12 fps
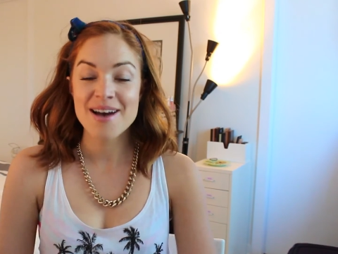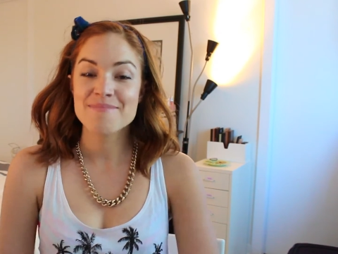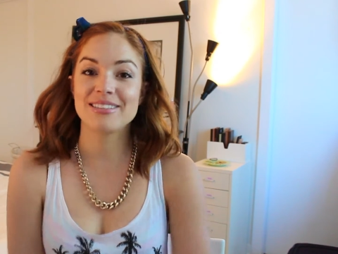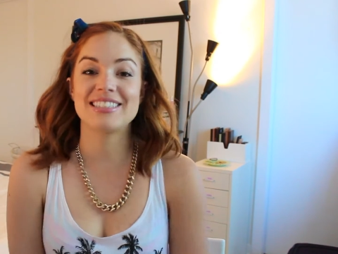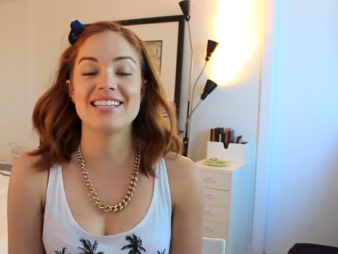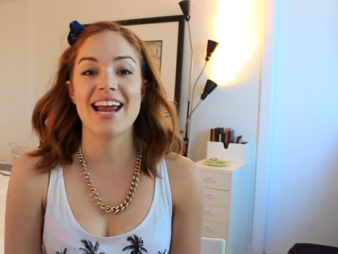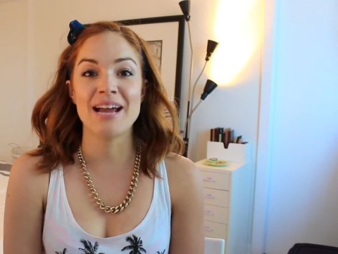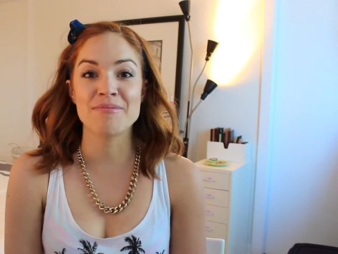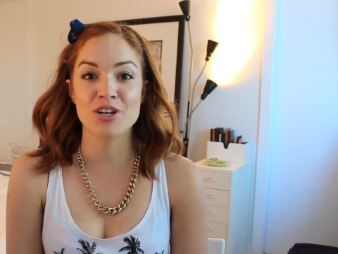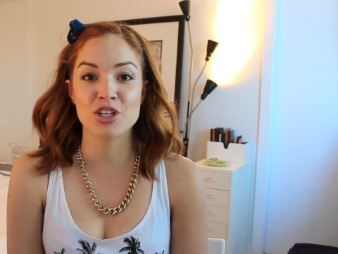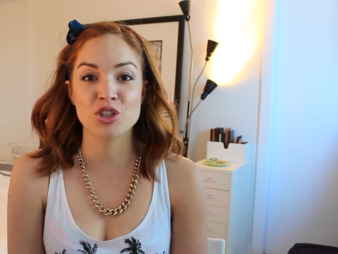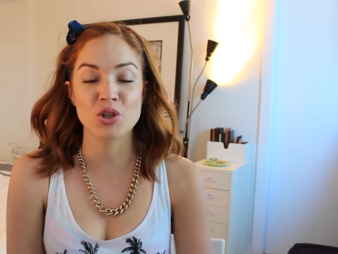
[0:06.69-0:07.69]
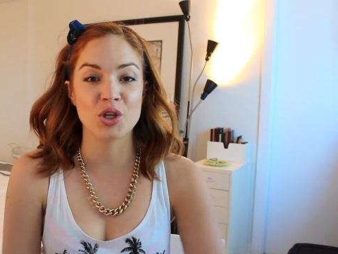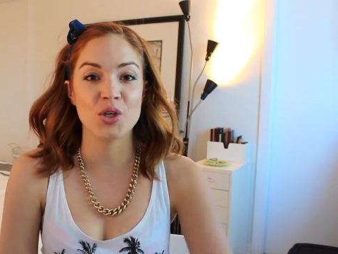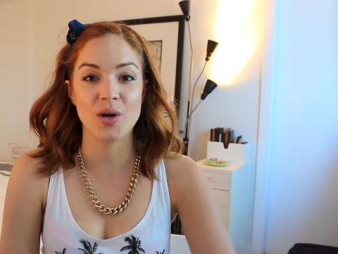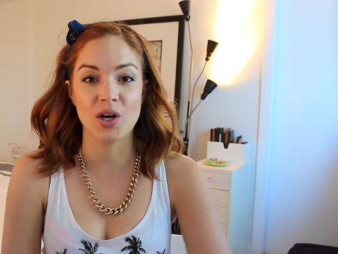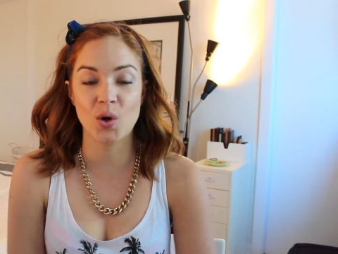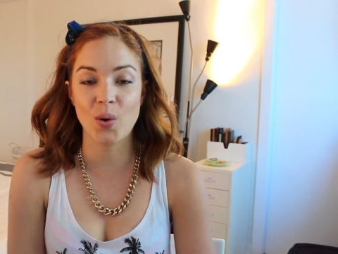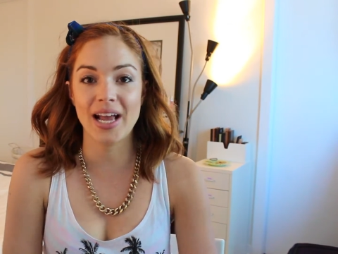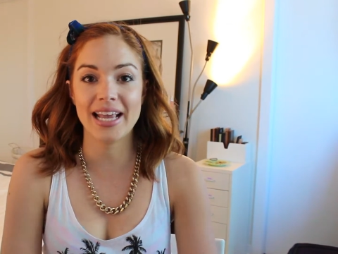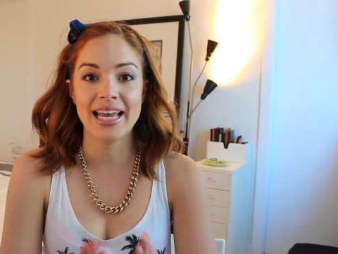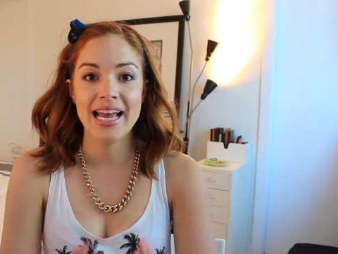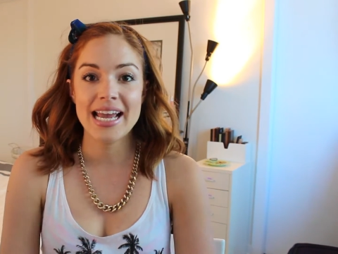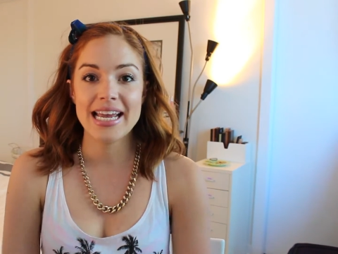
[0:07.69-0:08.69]
but today I'm going to show you a
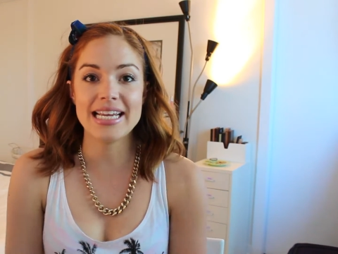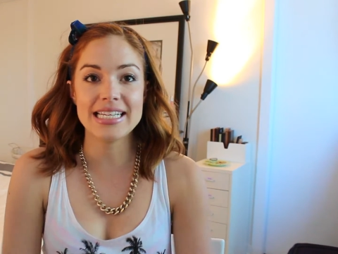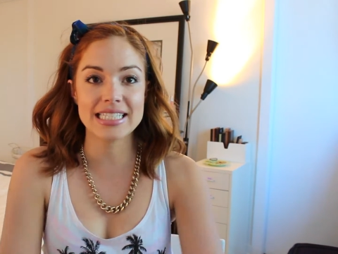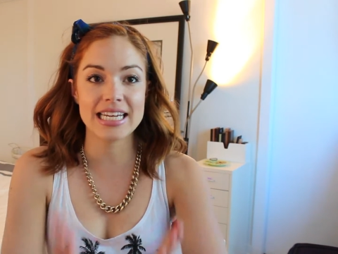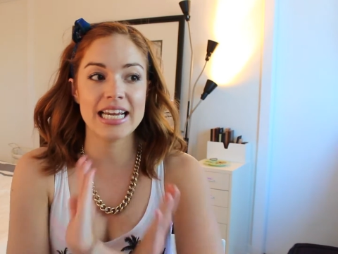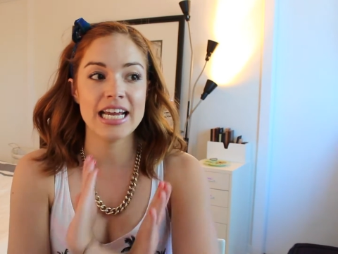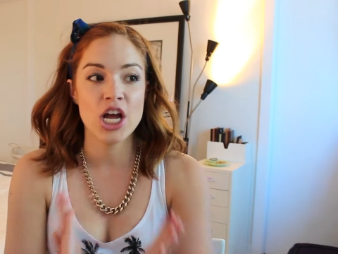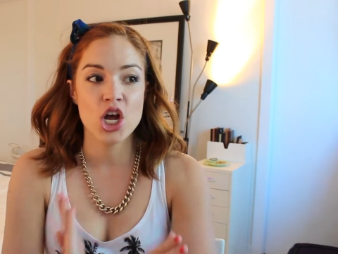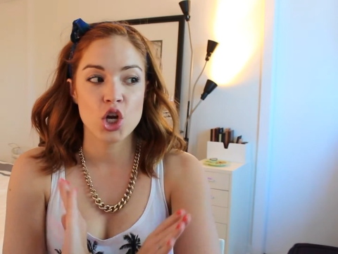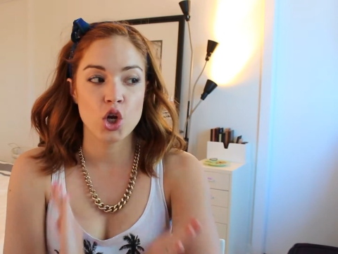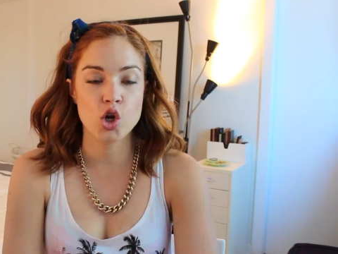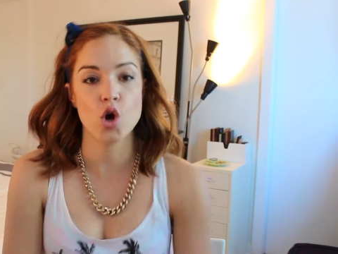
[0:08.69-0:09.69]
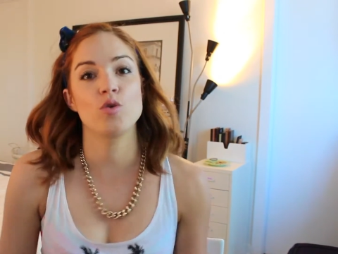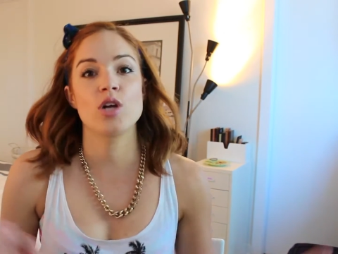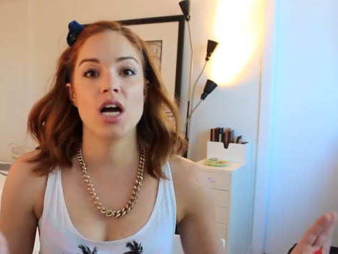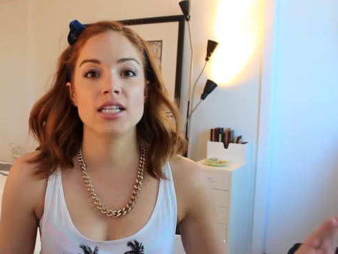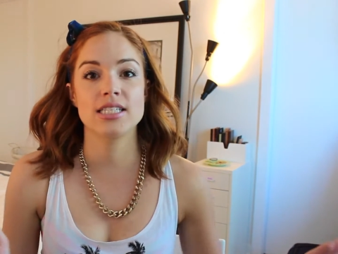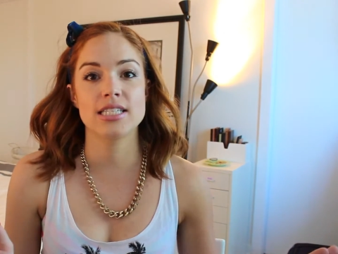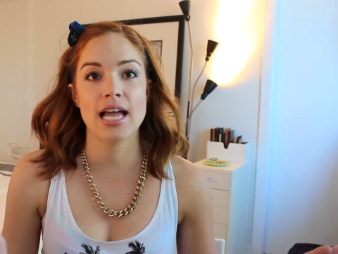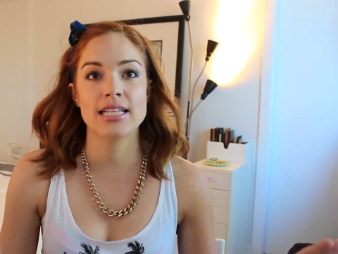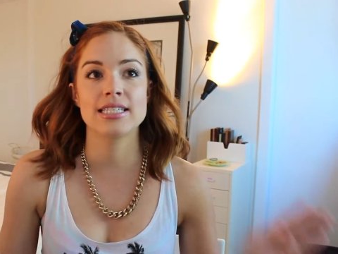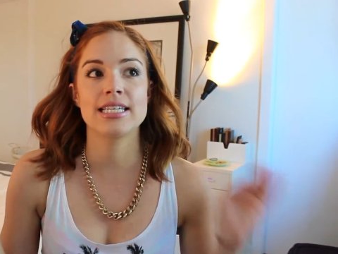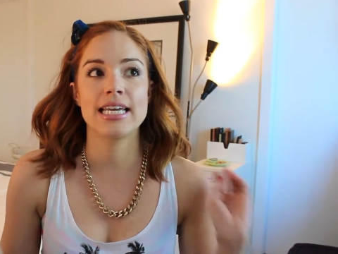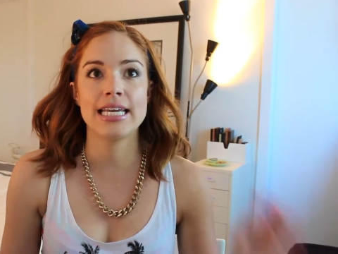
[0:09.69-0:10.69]
quick, easy,
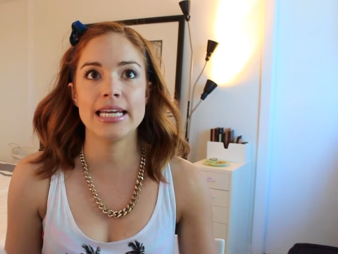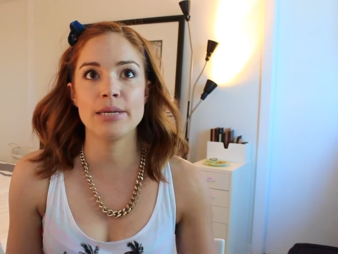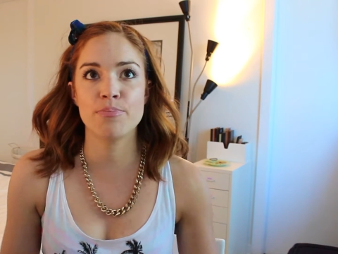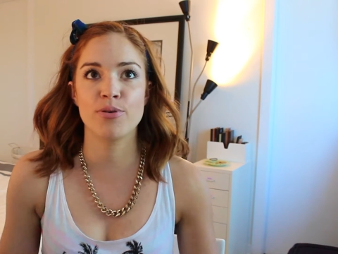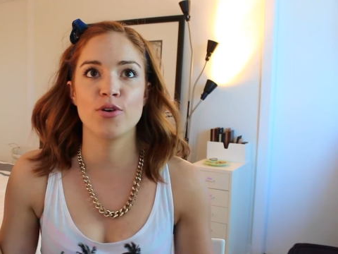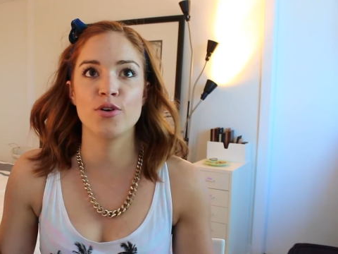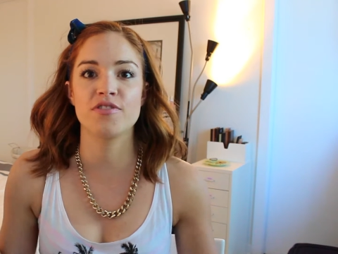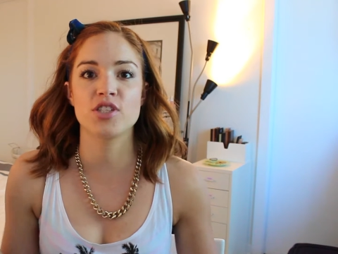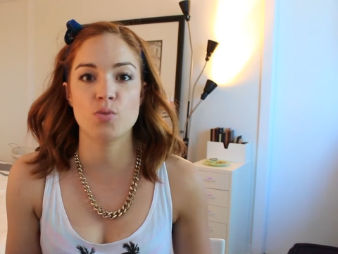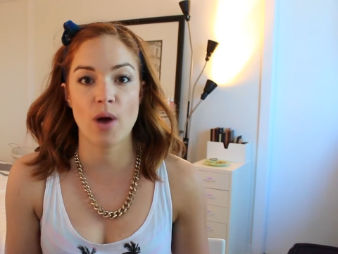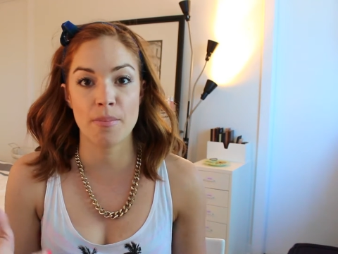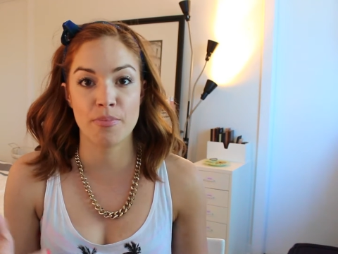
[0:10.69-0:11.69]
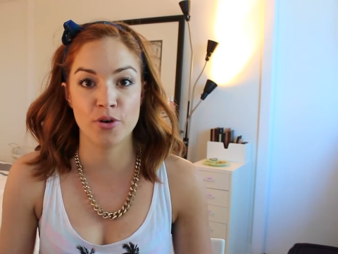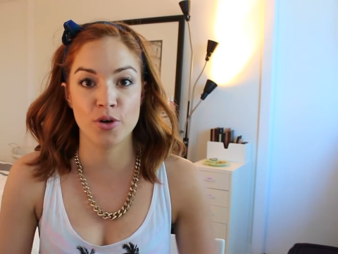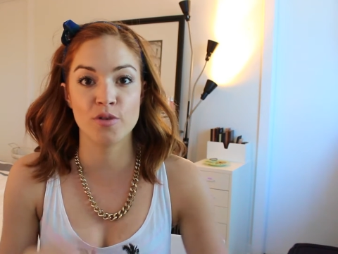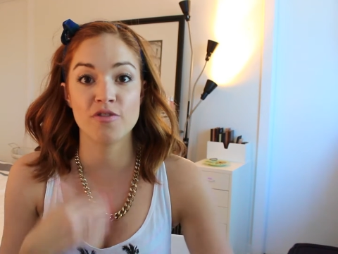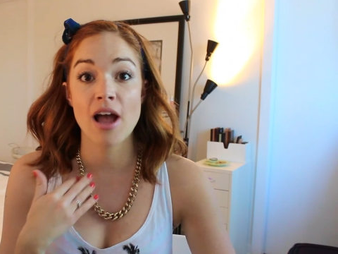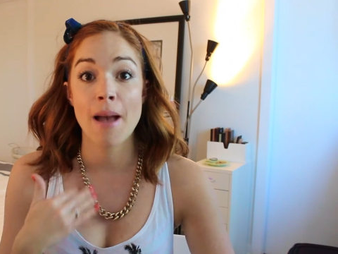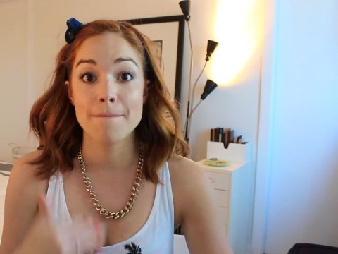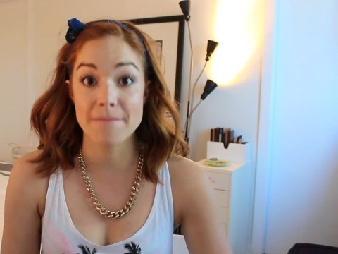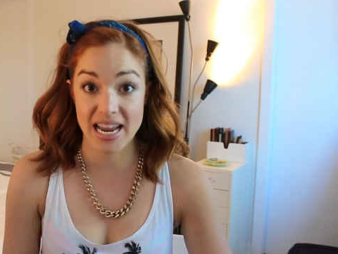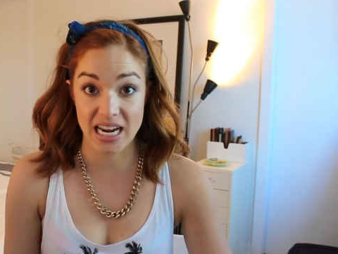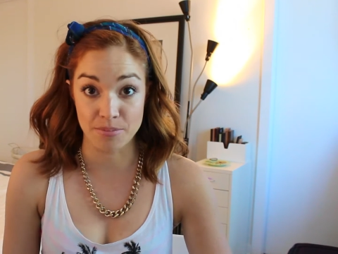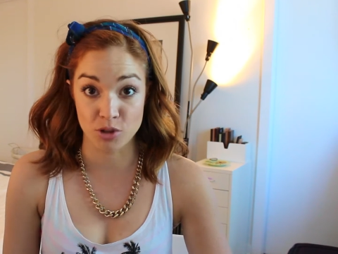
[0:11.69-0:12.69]
no-nonsense, heat-proof, sweat-proof
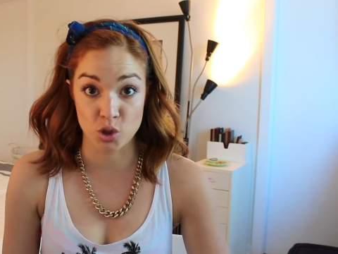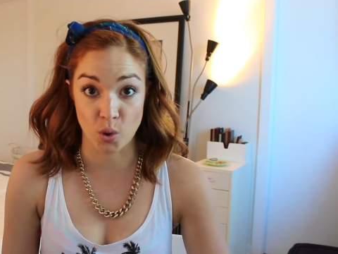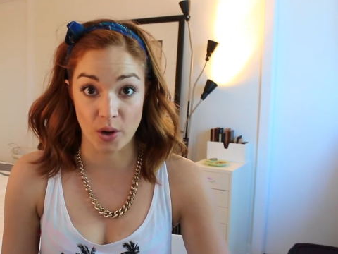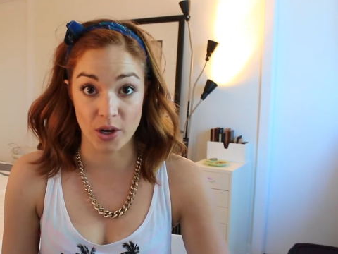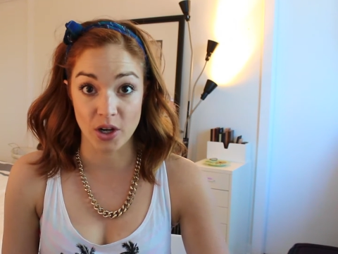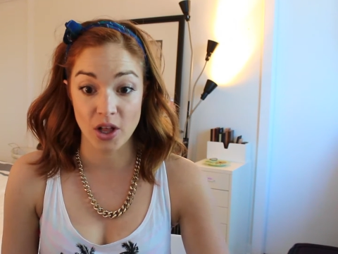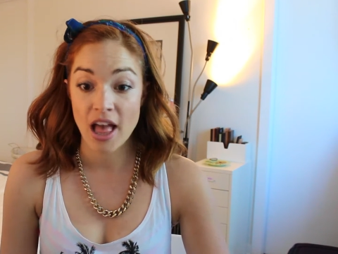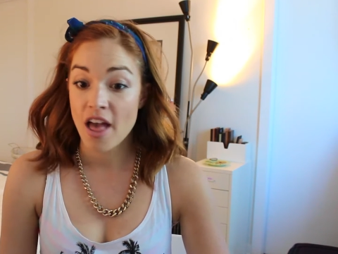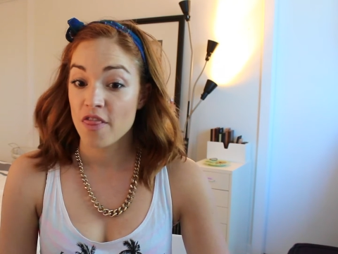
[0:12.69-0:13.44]
makeup tutorial.